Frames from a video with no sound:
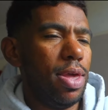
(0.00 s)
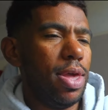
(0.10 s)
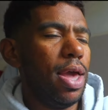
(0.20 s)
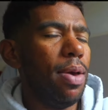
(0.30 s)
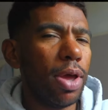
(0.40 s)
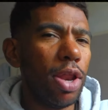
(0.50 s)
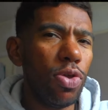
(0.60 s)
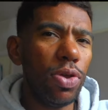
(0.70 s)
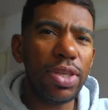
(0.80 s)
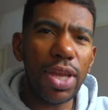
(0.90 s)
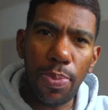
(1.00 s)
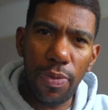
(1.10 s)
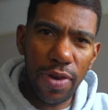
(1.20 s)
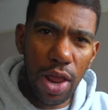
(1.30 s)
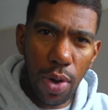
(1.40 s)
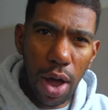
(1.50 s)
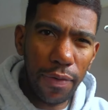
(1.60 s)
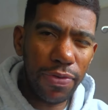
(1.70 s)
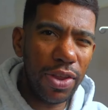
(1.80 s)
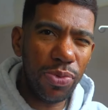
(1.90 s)
I'm going to do a separate video after
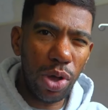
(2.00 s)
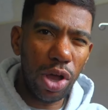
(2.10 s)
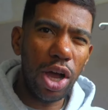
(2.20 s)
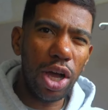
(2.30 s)
this one, guys,